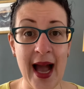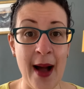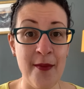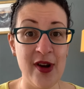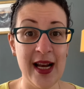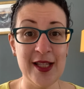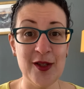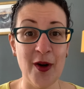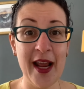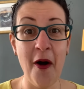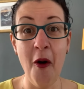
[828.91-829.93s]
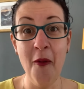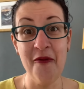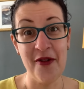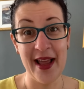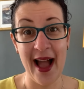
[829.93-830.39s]
I'm really sorry.
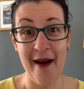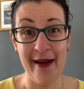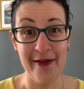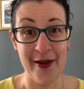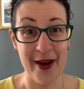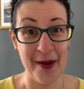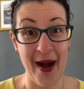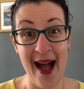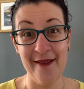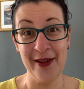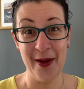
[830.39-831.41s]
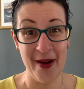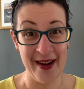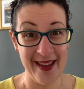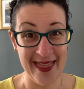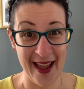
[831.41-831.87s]
Hopefully, however, you have
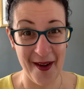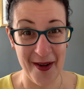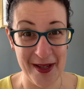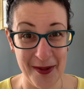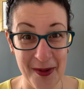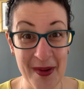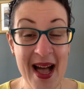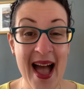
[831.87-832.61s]
learned a thing or two,